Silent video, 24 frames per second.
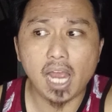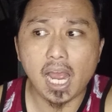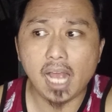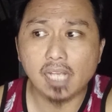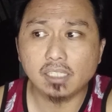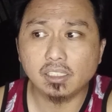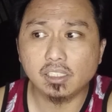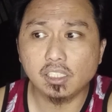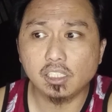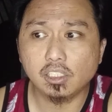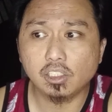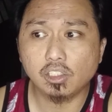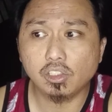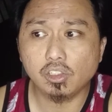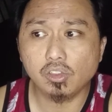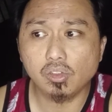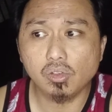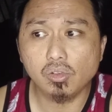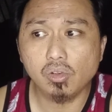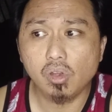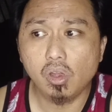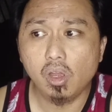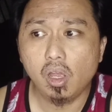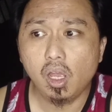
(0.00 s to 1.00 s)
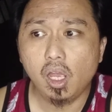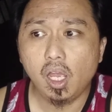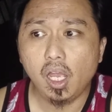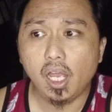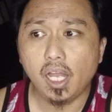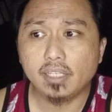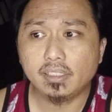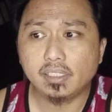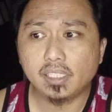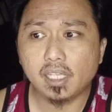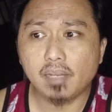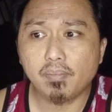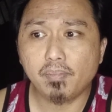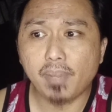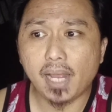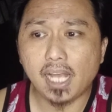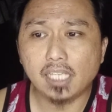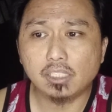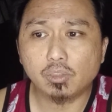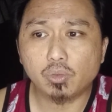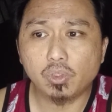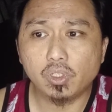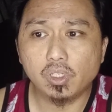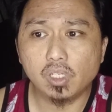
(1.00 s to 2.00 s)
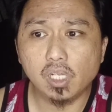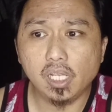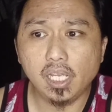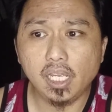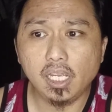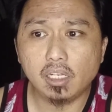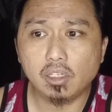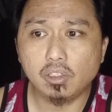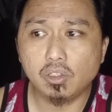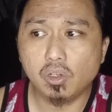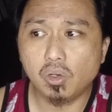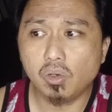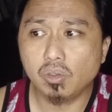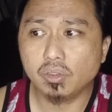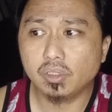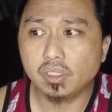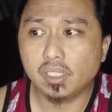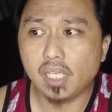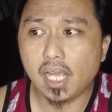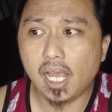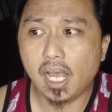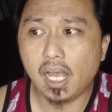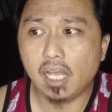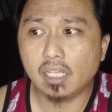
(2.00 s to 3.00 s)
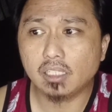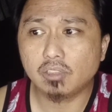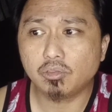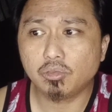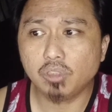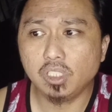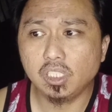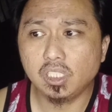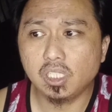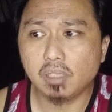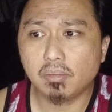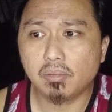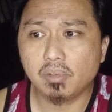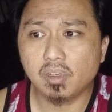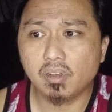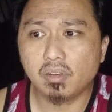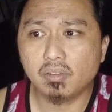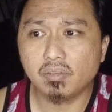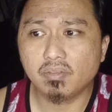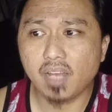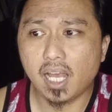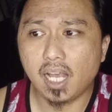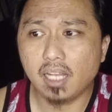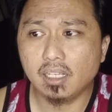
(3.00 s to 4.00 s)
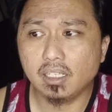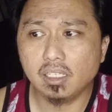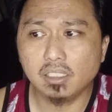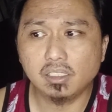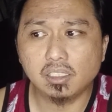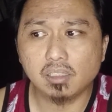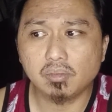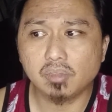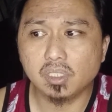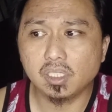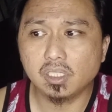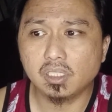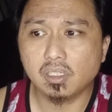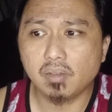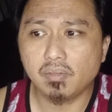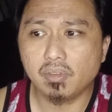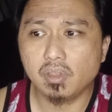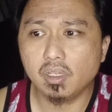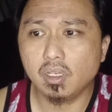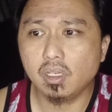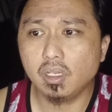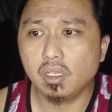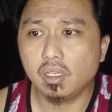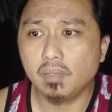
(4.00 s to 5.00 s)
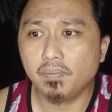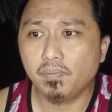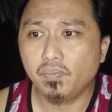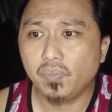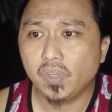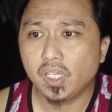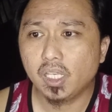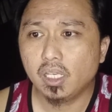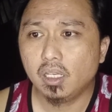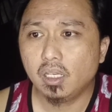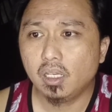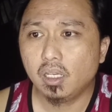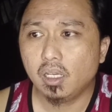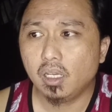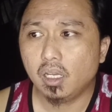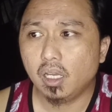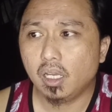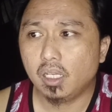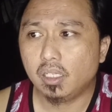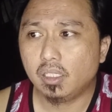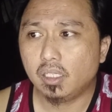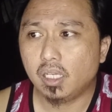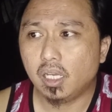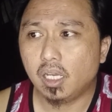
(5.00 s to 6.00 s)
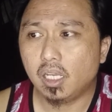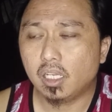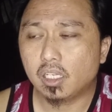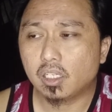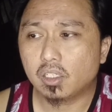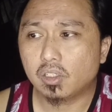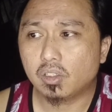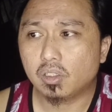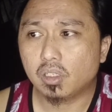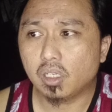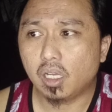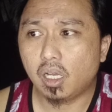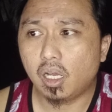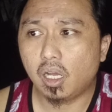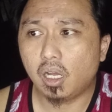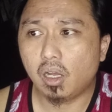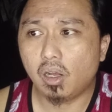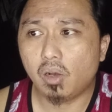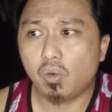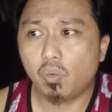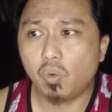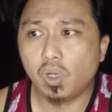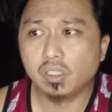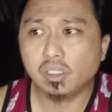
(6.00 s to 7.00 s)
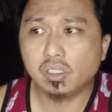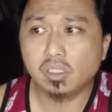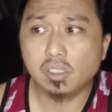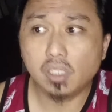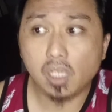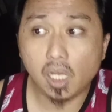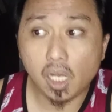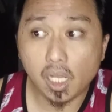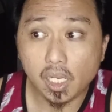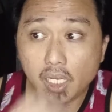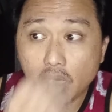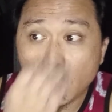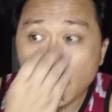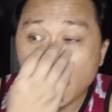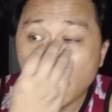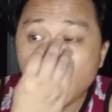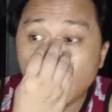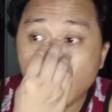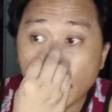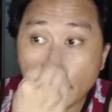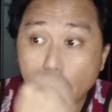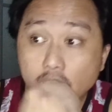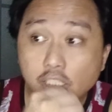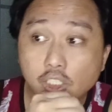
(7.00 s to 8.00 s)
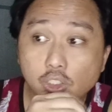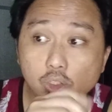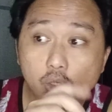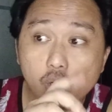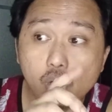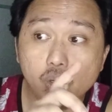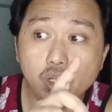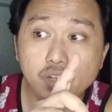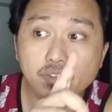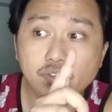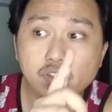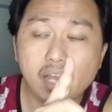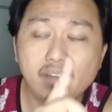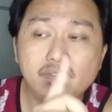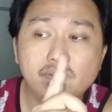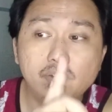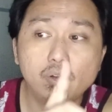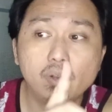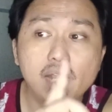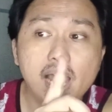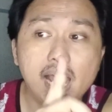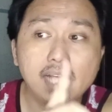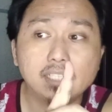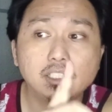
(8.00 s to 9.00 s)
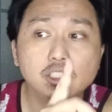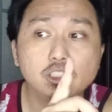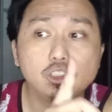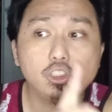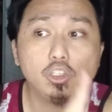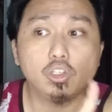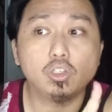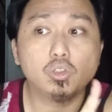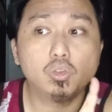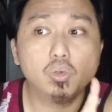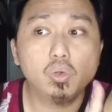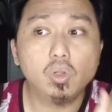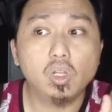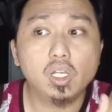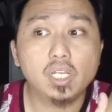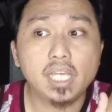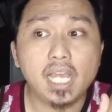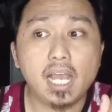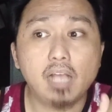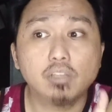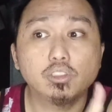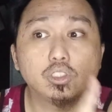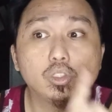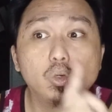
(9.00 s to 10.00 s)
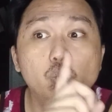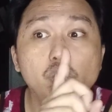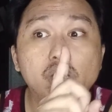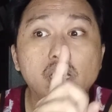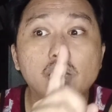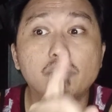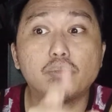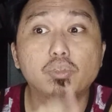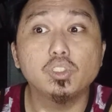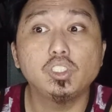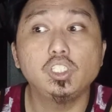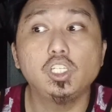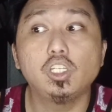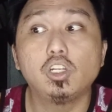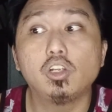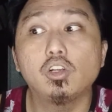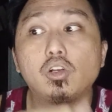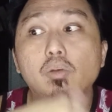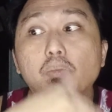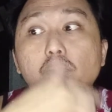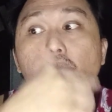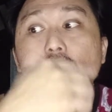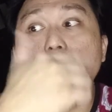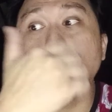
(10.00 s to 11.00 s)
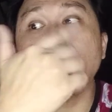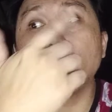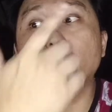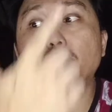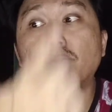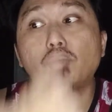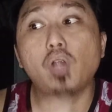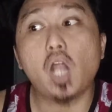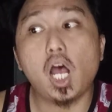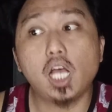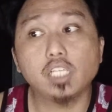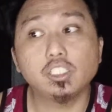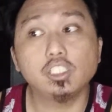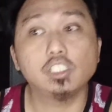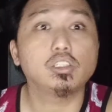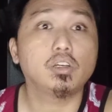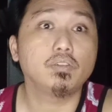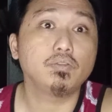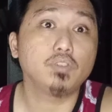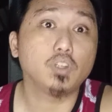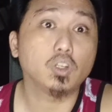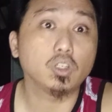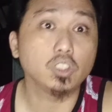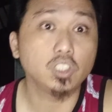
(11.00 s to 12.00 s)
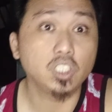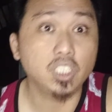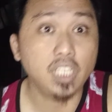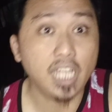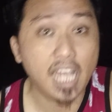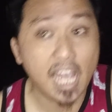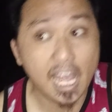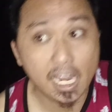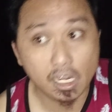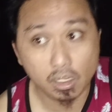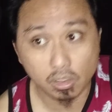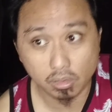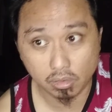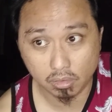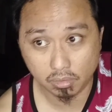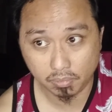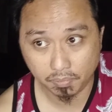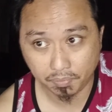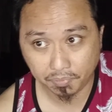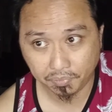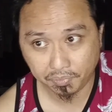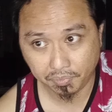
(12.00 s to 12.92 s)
access to and sent password link. Note that reset valid something something, and then once done, let us know if you have full access to your Google account so we can proceed on completing process of your channel.